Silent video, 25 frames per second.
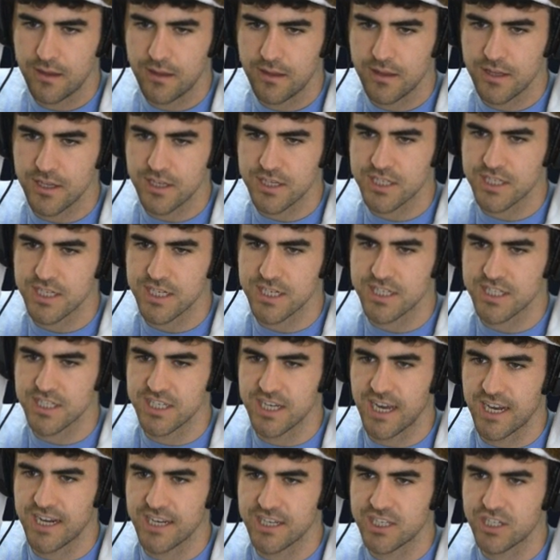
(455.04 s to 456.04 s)
This is
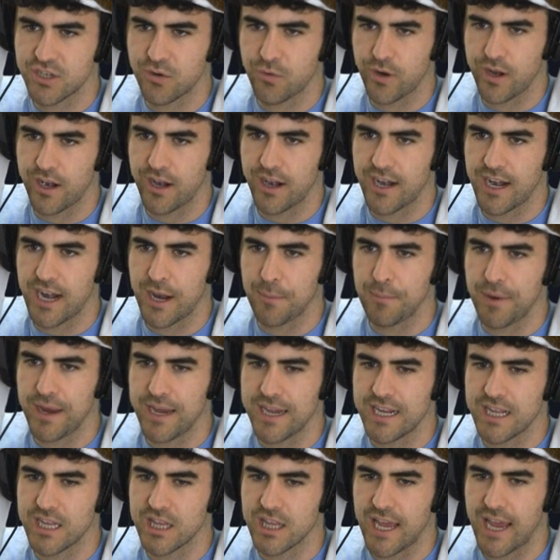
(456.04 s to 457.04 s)
not a square, and I
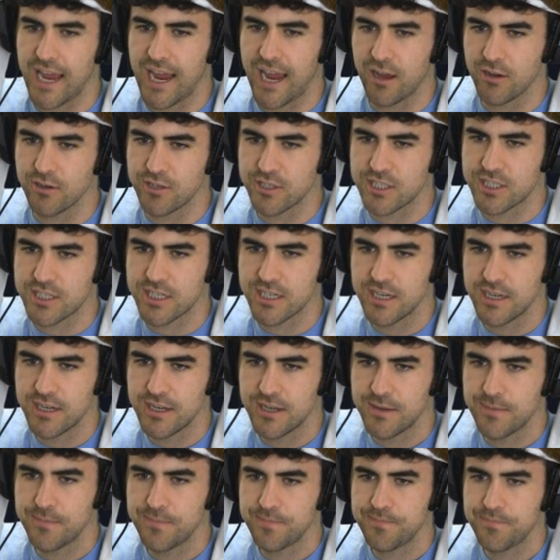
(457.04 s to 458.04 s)
made clouds.
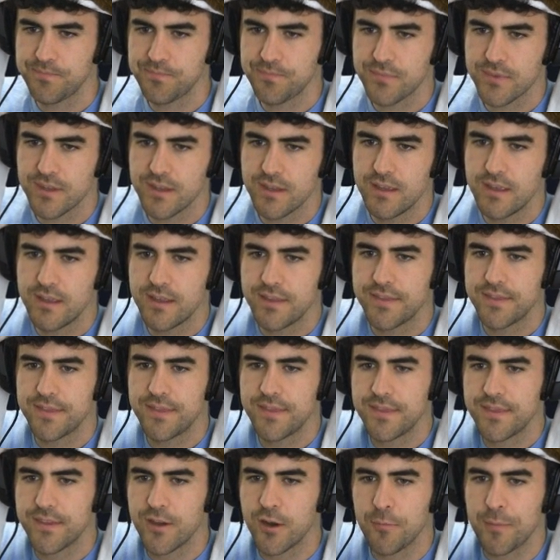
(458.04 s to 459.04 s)

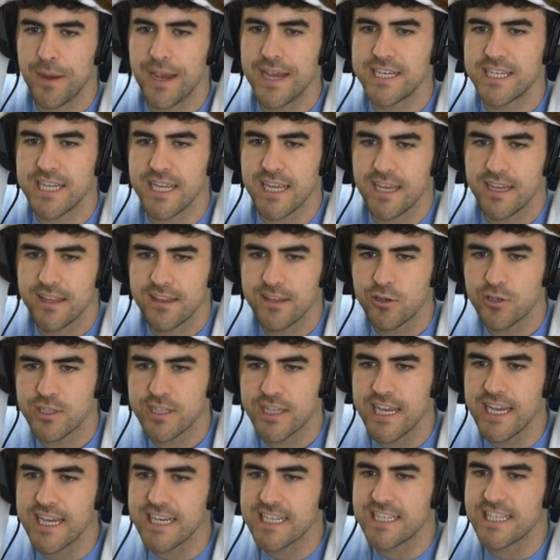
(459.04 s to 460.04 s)
They're amazing. Those
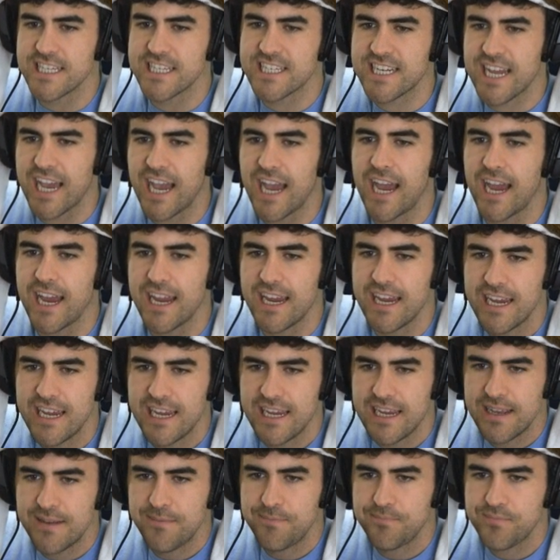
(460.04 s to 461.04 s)
things in the sky.
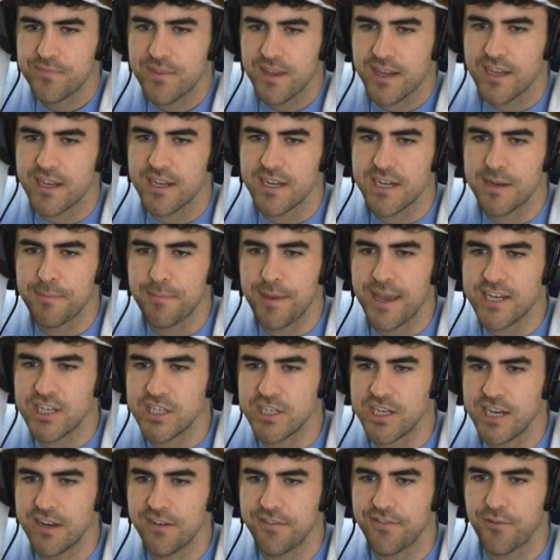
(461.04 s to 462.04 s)
I couldn't
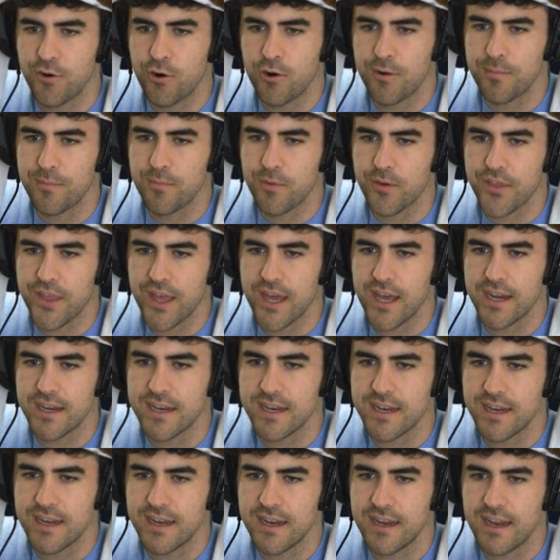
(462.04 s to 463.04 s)
imagine any form without
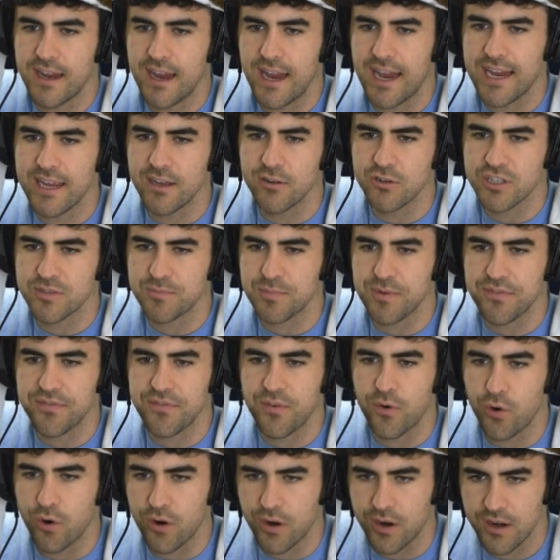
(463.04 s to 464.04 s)
angles
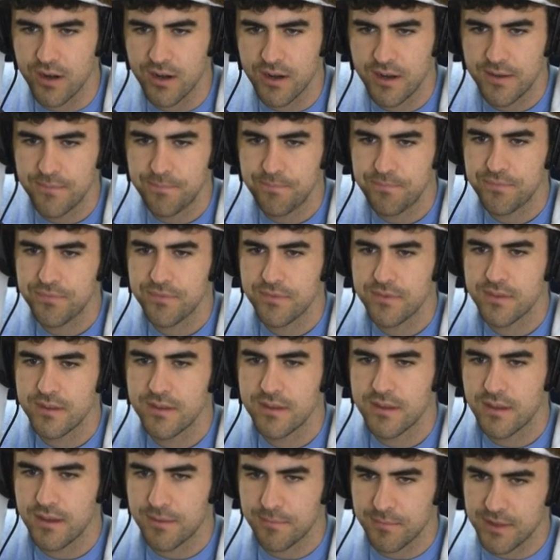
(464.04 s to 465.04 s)
before.
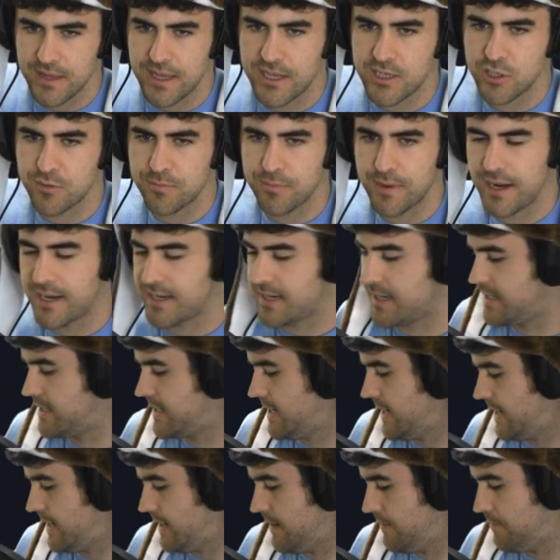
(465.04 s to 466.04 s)
I'm glad your mind can
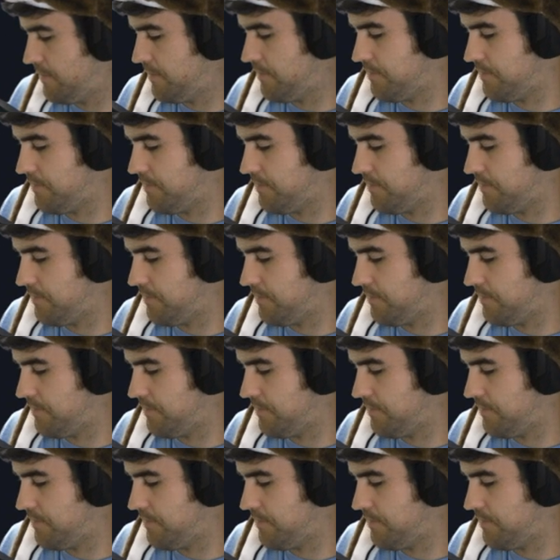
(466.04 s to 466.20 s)
take it.